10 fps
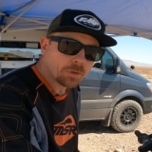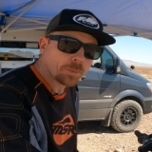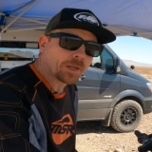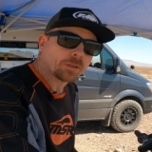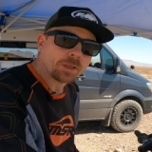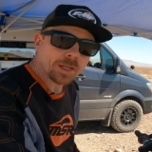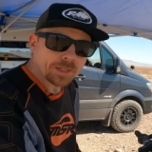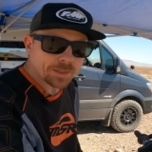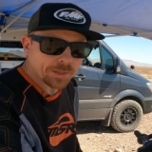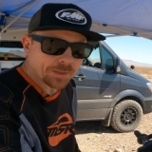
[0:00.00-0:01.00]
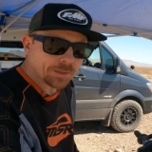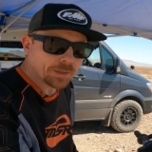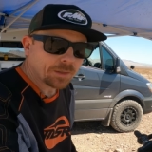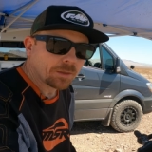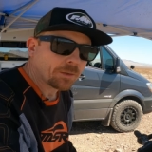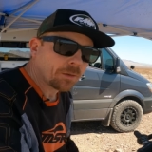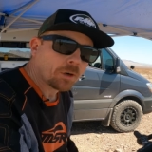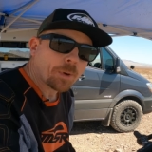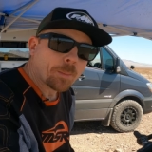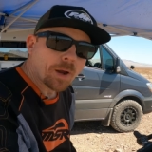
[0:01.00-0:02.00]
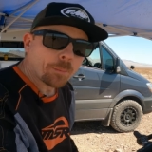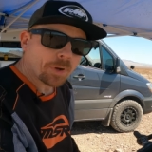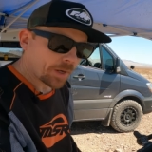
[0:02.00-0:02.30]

oh, my little ATC or my mountain